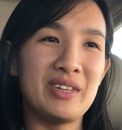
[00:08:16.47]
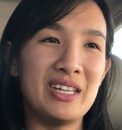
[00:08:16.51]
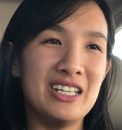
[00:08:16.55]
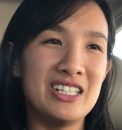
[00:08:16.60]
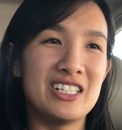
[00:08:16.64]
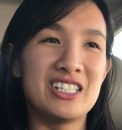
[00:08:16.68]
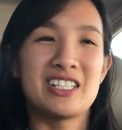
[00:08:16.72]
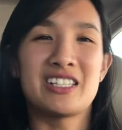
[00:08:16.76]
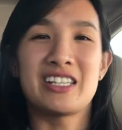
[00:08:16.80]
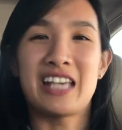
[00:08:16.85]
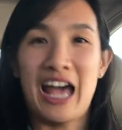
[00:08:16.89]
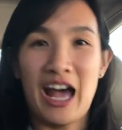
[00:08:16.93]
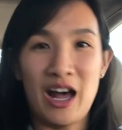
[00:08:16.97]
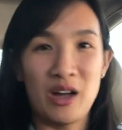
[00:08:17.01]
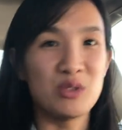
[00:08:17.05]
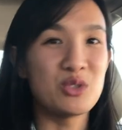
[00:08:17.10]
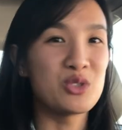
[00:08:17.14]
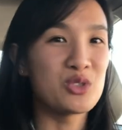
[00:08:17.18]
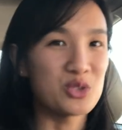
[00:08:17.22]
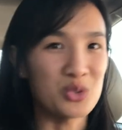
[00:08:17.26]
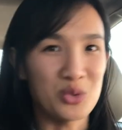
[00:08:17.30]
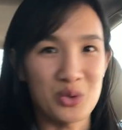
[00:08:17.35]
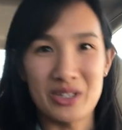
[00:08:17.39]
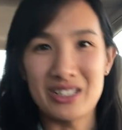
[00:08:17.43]
it just
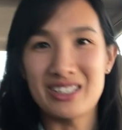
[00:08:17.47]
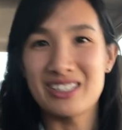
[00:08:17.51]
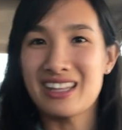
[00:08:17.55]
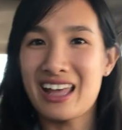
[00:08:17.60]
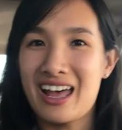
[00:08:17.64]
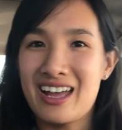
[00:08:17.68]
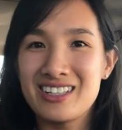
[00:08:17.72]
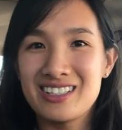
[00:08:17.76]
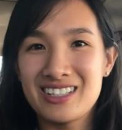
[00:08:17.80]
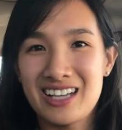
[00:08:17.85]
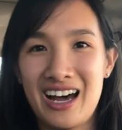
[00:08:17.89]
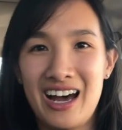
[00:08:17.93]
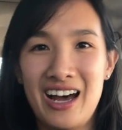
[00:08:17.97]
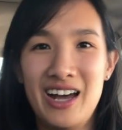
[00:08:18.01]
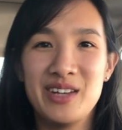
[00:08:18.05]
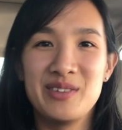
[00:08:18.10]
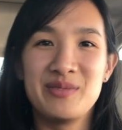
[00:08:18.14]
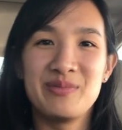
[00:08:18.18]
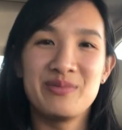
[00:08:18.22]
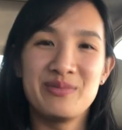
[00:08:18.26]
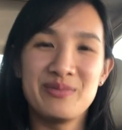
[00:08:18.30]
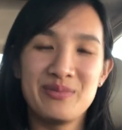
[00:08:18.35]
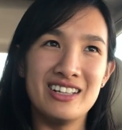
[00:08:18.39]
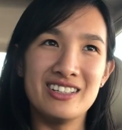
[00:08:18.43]
counts towards that
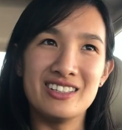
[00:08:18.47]
time.